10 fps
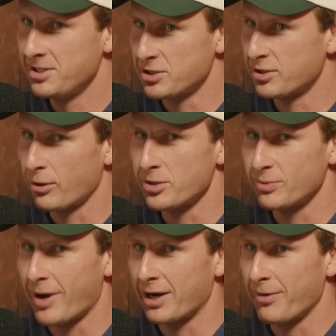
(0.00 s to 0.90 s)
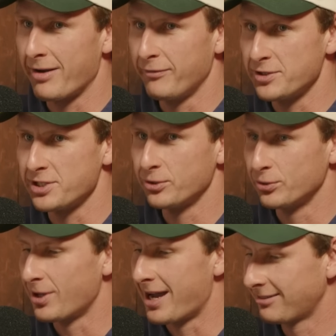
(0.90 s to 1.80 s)
just throws his weight around, physical.
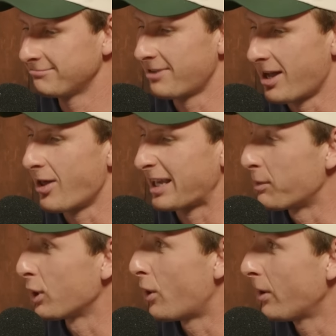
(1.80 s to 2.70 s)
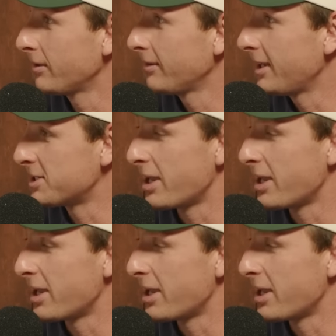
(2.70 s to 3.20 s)
Yeah. Like I like him a lot. He's,